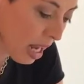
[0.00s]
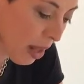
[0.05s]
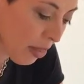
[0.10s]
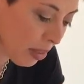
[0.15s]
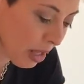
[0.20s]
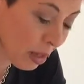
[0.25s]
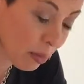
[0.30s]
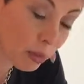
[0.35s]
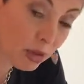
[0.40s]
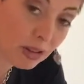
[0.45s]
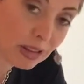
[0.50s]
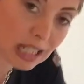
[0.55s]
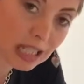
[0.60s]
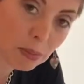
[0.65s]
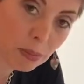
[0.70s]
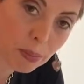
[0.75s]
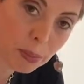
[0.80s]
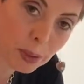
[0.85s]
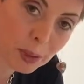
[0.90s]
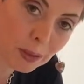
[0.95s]
and they would
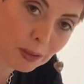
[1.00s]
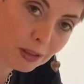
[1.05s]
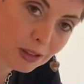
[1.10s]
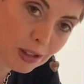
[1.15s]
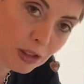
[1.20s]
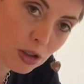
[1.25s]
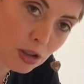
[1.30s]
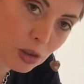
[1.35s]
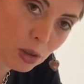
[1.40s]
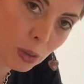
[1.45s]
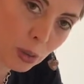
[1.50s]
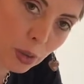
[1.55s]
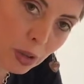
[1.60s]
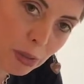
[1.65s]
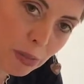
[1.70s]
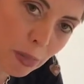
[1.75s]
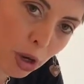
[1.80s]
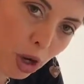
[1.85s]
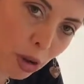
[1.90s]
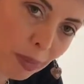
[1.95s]
then build the
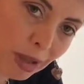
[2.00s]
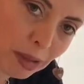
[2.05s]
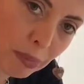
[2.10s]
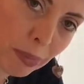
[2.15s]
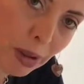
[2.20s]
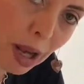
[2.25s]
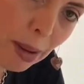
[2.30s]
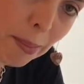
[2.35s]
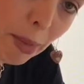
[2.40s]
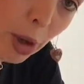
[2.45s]
story moment by